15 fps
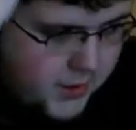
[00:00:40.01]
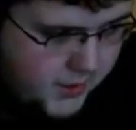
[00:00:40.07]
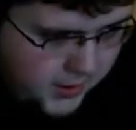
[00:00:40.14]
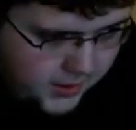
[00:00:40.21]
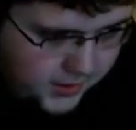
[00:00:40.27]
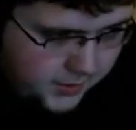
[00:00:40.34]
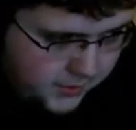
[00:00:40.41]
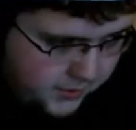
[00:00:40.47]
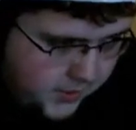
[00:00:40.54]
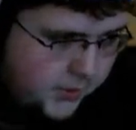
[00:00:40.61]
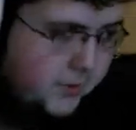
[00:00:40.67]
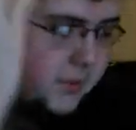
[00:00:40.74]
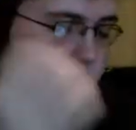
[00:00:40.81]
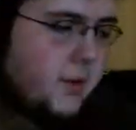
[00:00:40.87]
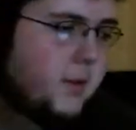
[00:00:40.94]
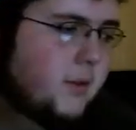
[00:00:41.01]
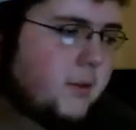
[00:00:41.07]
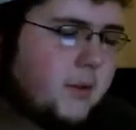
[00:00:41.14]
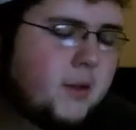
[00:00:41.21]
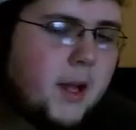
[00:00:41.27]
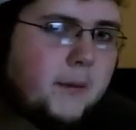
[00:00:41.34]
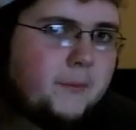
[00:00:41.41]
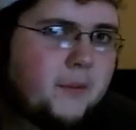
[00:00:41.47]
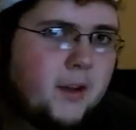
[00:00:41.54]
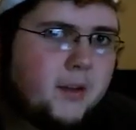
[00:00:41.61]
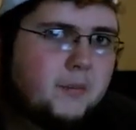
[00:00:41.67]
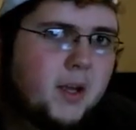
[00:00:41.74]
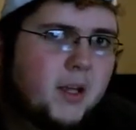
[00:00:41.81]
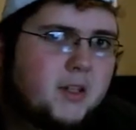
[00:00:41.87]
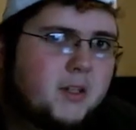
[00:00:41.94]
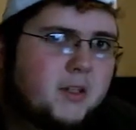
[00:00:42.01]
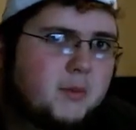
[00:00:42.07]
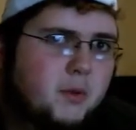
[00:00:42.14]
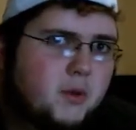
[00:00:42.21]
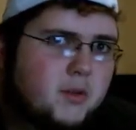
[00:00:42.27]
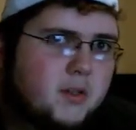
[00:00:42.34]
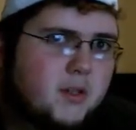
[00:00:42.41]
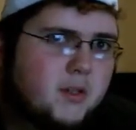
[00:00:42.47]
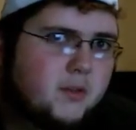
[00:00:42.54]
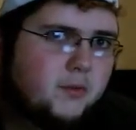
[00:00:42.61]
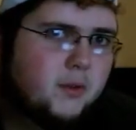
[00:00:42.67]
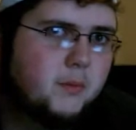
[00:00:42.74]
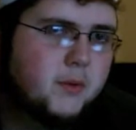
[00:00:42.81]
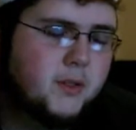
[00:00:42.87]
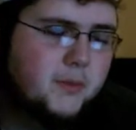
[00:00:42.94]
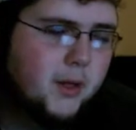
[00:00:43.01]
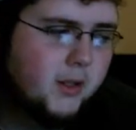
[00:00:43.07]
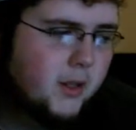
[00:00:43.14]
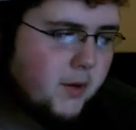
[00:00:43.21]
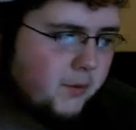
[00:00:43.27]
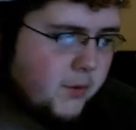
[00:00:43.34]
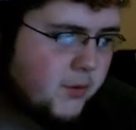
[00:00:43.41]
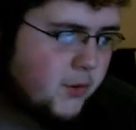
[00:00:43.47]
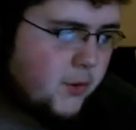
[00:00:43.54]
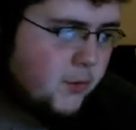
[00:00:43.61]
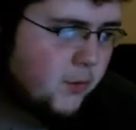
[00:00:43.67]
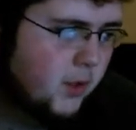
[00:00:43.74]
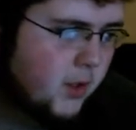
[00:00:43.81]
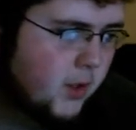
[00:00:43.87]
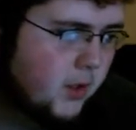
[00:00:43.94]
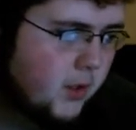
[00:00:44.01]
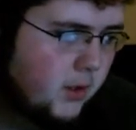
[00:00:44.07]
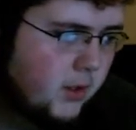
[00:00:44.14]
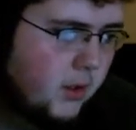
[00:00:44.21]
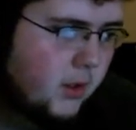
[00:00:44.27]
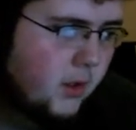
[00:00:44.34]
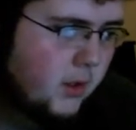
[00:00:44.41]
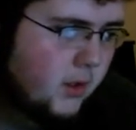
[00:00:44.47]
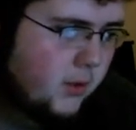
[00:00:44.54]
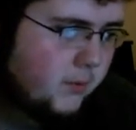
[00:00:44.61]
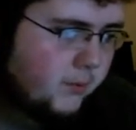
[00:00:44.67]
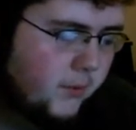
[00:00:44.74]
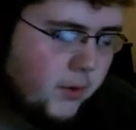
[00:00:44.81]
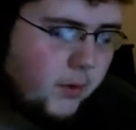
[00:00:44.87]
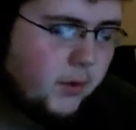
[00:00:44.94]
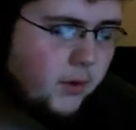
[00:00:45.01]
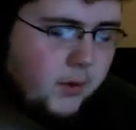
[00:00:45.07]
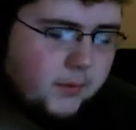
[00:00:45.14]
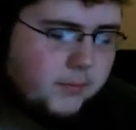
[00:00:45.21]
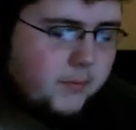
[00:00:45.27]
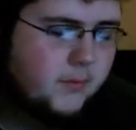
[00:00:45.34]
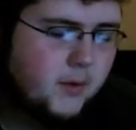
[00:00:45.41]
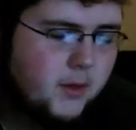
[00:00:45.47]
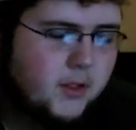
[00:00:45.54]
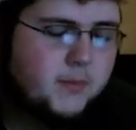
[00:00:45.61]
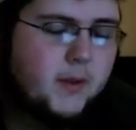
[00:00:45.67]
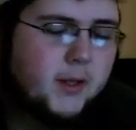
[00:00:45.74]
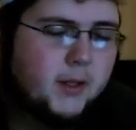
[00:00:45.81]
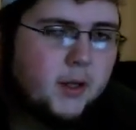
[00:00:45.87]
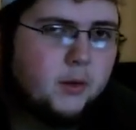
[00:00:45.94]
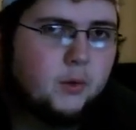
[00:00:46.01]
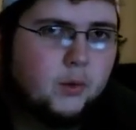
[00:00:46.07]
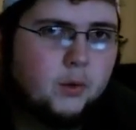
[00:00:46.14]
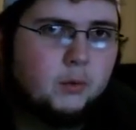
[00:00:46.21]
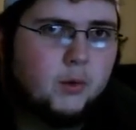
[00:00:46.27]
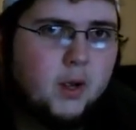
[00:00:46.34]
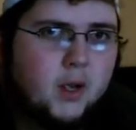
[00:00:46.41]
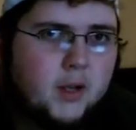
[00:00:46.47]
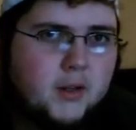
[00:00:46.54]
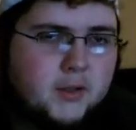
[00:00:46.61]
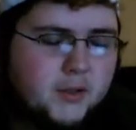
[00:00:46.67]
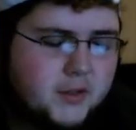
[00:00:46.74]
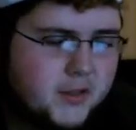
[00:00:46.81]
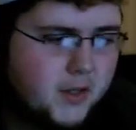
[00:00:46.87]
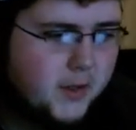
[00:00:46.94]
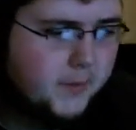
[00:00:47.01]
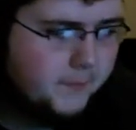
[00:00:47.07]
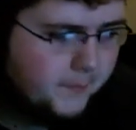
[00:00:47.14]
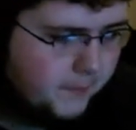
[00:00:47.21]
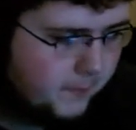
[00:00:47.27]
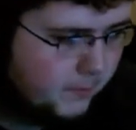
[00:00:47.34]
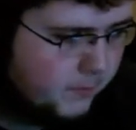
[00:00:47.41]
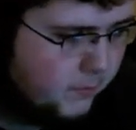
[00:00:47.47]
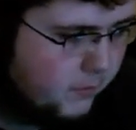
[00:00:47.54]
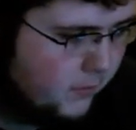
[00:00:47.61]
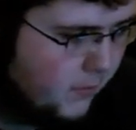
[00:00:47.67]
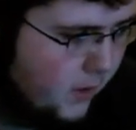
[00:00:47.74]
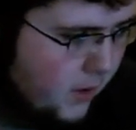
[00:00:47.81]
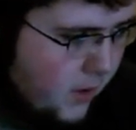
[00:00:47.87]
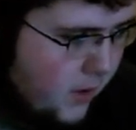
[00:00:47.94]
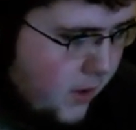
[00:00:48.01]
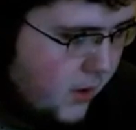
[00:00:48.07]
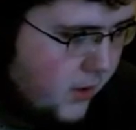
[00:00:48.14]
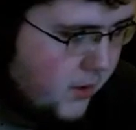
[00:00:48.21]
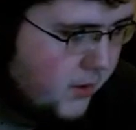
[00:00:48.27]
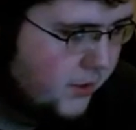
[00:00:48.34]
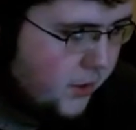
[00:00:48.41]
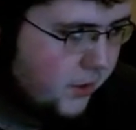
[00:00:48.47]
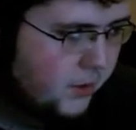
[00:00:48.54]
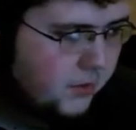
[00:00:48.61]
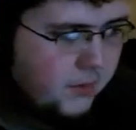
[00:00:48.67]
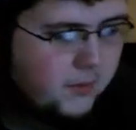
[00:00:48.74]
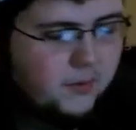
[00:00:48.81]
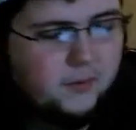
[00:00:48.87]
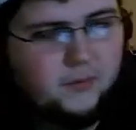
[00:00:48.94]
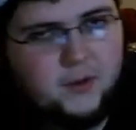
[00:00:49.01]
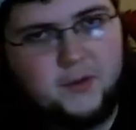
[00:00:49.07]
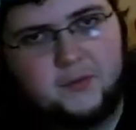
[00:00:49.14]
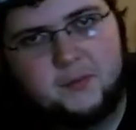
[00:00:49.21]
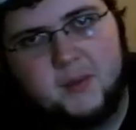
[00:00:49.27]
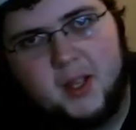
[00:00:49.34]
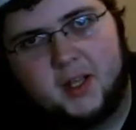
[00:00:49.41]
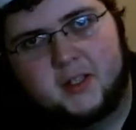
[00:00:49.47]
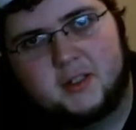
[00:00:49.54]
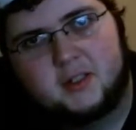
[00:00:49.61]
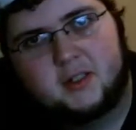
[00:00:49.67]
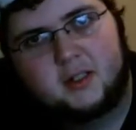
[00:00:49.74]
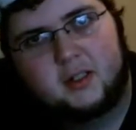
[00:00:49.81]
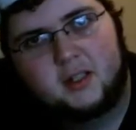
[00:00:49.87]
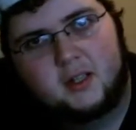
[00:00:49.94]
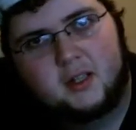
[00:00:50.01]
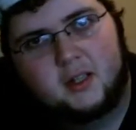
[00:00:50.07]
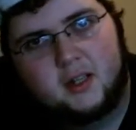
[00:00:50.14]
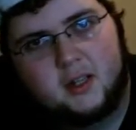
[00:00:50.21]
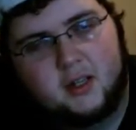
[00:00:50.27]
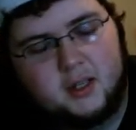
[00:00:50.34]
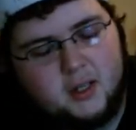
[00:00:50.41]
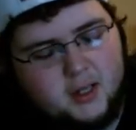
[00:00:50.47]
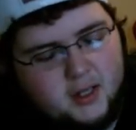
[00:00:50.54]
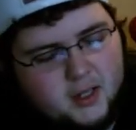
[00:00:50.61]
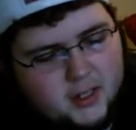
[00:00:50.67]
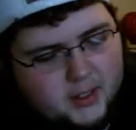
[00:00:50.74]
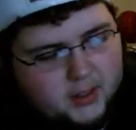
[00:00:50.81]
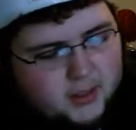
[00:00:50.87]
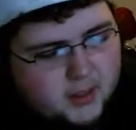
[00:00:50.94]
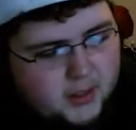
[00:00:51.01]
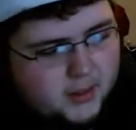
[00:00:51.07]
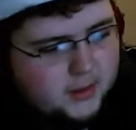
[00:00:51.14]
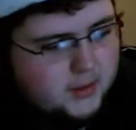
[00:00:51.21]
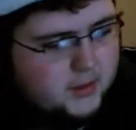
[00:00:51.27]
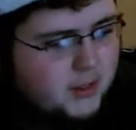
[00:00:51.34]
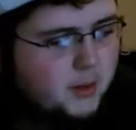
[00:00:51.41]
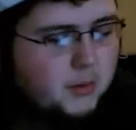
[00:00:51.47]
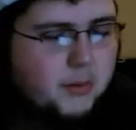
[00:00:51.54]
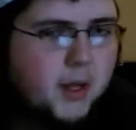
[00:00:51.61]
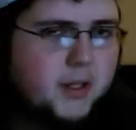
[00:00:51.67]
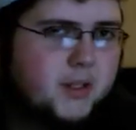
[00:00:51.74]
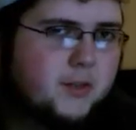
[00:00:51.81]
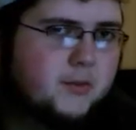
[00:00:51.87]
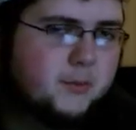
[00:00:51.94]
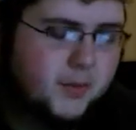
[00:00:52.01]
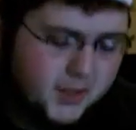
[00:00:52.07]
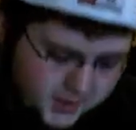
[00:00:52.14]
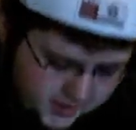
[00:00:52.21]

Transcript: just get into it. Top 5 matches, and most of these are from Smackdown versus Raw, or Smackdown or Raw, I should say. So 5th match, and there's a couple matches from